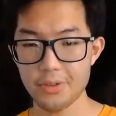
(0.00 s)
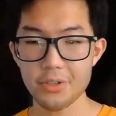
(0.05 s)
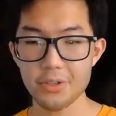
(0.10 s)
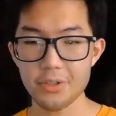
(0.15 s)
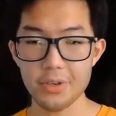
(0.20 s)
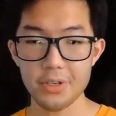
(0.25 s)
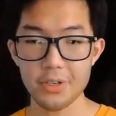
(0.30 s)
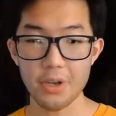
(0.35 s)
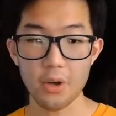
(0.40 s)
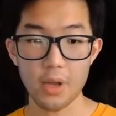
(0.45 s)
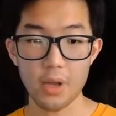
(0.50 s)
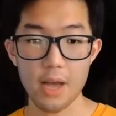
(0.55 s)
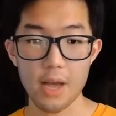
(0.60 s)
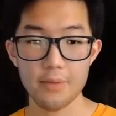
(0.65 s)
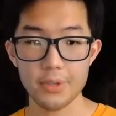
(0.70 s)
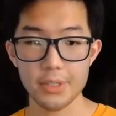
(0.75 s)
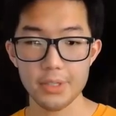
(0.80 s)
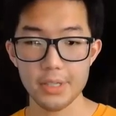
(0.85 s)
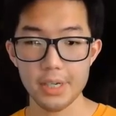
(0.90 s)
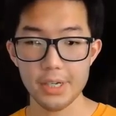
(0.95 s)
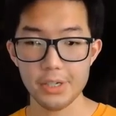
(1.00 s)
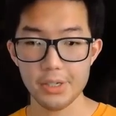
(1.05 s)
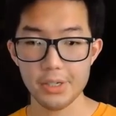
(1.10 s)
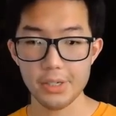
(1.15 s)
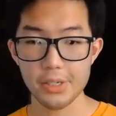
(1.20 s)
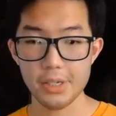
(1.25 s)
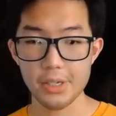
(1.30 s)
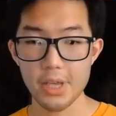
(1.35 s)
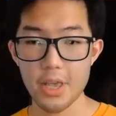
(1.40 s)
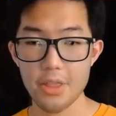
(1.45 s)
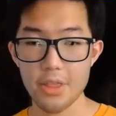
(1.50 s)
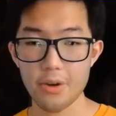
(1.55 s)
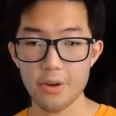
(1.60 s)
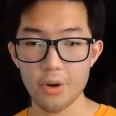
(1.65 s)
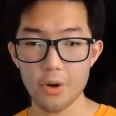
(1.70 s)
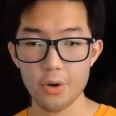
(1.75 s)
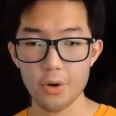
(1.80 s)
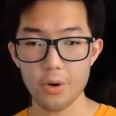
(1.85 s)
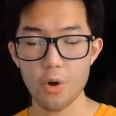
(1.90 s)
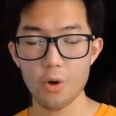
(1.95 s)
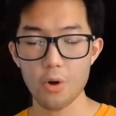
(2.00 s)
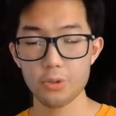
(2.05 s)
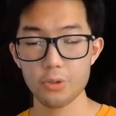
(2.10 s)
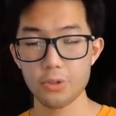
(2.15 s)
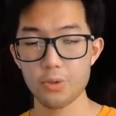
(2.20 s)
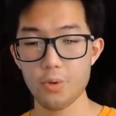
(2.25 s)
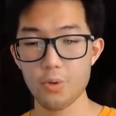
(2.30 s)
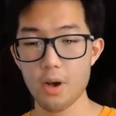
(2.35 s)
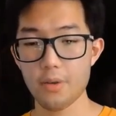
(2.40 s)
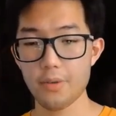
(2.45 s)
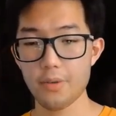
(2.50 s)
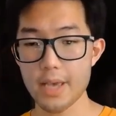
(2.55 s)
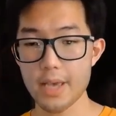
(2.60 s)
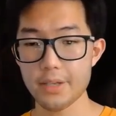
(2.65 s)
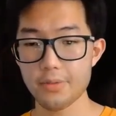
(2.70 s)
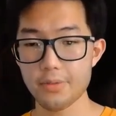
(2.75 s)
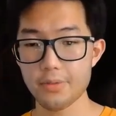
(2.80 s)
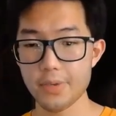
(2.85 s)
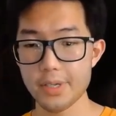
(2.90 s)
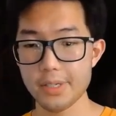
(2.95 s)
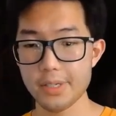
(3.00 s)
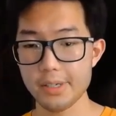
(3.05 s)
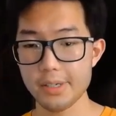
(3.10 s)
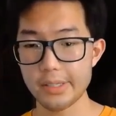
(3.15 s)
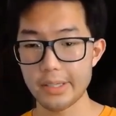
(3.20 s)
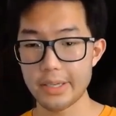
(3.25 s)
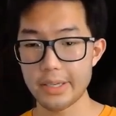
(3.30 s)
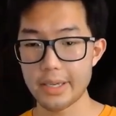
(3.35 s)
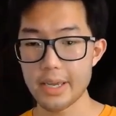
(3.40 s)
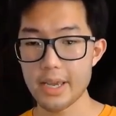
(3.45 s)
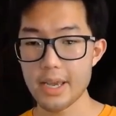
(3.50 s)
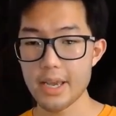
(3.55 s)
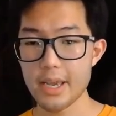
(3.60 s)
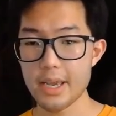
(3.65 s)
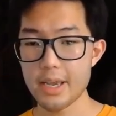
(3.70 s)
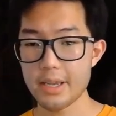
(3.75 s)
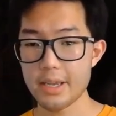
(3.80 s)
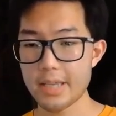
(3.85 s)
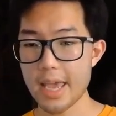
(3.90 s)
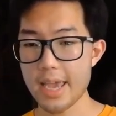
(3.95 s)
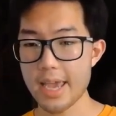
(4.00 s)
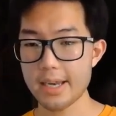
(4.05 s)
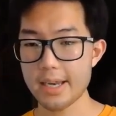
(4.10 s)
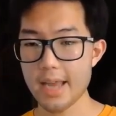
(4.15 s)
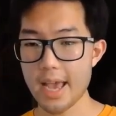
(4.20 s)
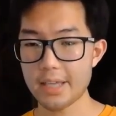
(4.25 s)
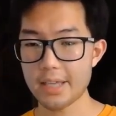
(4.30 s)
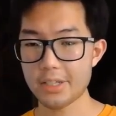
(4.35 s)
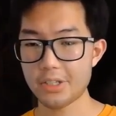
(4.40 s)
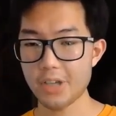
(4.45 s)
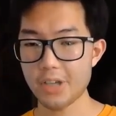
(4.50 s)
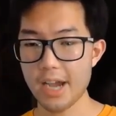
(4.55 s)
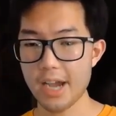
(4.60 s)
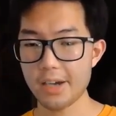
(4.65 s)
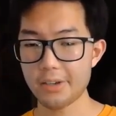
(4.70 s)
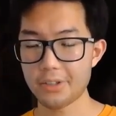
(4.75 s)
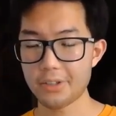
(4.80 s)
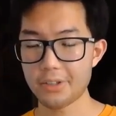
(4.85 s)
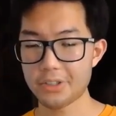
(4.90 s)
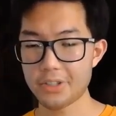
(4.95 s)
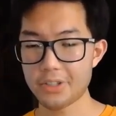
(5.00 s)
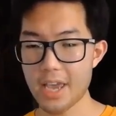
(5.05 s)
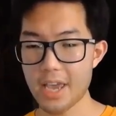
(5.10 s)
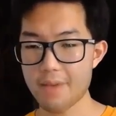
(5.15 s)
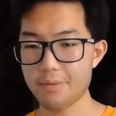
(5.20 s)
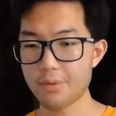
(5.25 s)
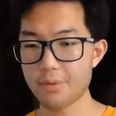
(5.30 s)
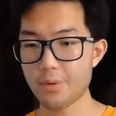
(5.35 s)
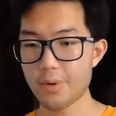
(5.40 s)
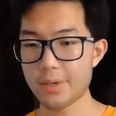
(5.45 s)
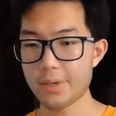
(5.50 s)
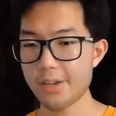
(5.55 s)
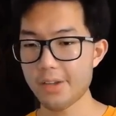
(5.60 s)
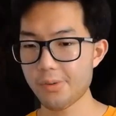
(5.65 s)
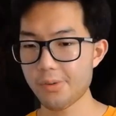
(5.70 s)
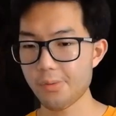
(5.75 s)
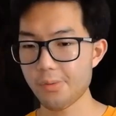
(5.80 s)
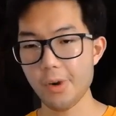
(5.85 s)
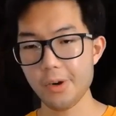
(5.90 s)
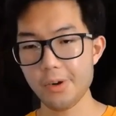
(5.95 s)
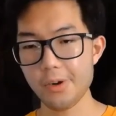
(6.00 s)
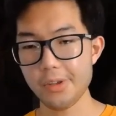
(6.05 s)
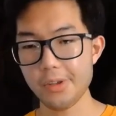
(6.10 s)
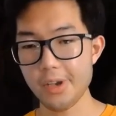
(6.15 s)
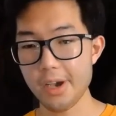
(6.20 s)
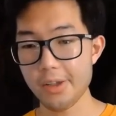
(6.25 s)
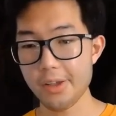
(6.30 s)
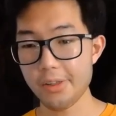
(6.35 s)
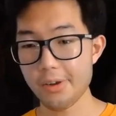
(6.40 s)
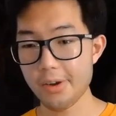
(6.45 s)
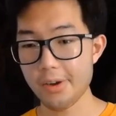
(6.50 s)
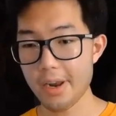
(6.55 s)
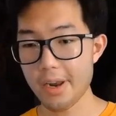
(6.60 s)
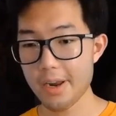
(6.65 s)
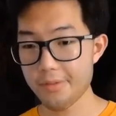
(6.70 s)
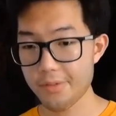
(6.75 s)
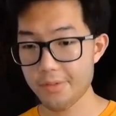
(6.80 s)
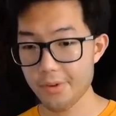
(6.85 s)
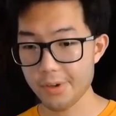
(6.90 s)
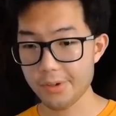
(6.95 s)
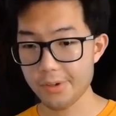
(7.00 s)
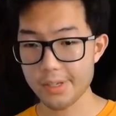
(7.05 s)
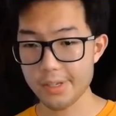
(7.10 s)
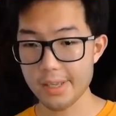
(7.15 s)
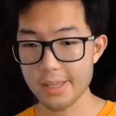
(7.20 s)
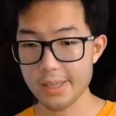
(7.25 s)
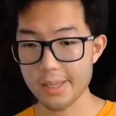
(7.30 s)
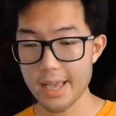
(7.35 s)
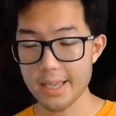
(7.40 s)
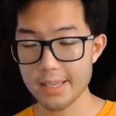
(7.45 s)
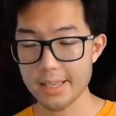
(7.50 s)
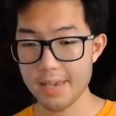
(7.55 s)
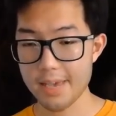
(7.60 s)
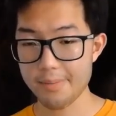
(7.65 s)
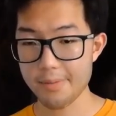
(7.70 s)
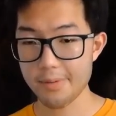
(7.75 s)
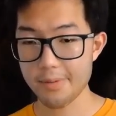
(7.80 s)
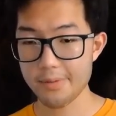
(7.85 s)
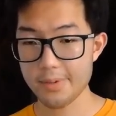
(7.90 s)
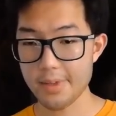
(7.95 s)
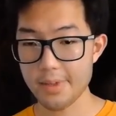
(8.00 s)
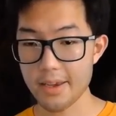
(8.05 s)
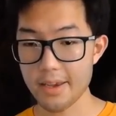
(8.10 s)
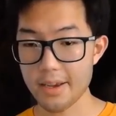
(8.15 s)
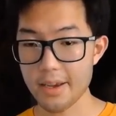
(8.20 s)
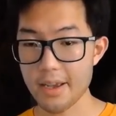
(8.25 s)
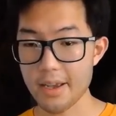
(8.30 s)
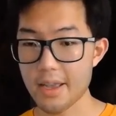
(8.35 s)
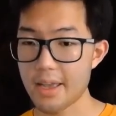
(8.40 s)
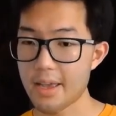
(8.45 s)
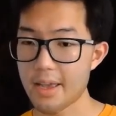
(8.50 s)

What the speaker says: These are adult conversations that are all too often, as of recently, taken as childish games where it's either one or the other. And if you're interested in that type of thing,